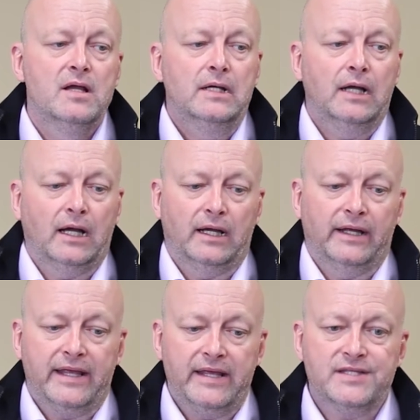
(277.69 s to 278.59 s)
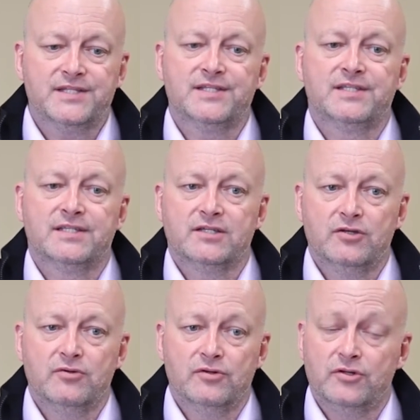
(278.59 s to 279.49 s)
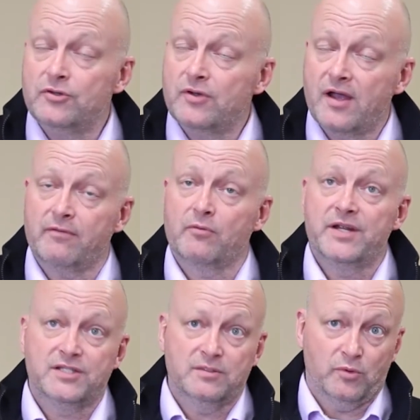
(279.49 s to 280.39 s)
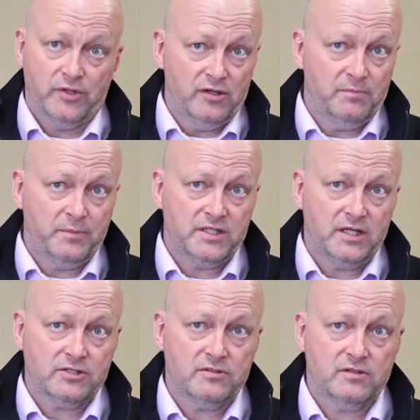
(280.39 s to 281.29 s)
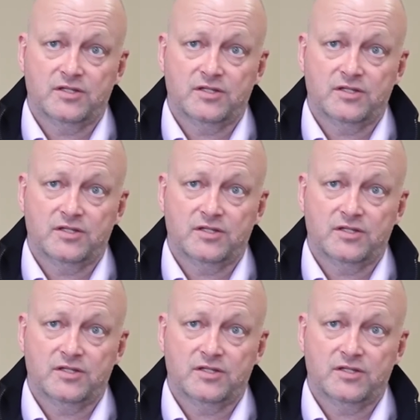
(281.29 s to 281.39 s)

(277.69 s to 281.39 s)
Do you have a reasonable yield potential?